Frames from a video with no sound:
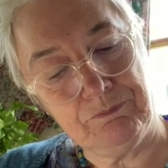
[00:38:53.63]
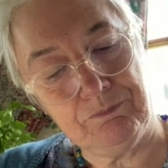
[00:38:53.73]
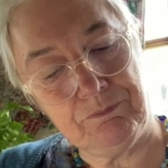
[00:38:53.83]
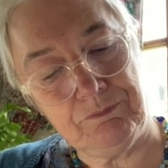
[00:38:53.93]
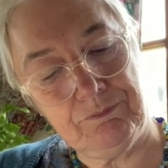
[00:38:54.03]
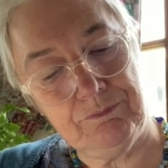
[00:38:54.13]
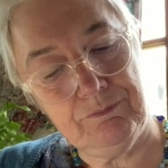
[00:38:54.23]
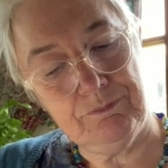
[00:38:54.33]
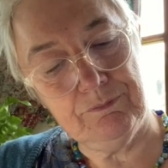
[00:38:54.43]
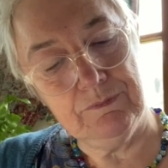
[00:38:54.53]

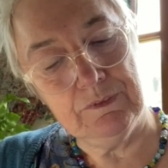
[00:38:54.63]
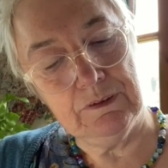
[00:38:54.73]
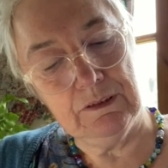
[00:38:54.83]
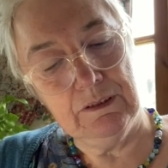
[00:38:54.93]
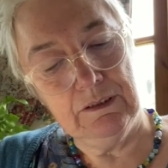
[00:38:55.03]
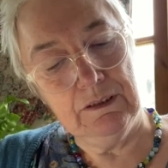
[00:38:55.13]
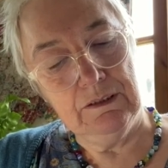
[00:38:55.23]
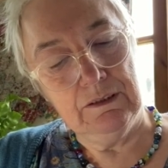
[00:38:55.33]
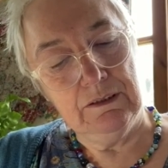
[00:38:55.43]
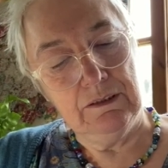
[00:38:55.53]

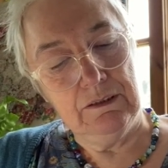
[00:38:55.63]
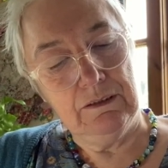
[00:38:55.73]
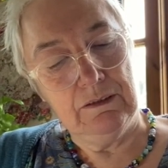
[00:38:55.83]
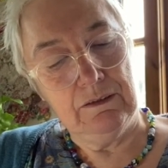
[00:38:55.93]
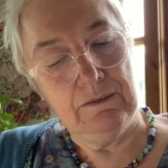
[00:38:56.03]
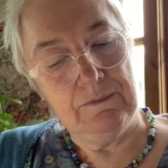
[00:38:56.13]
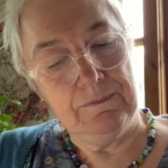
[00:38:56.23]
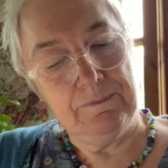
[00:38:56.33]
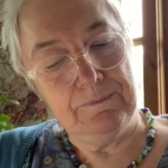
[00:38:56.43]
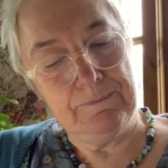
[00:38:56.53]
Nobody speaks.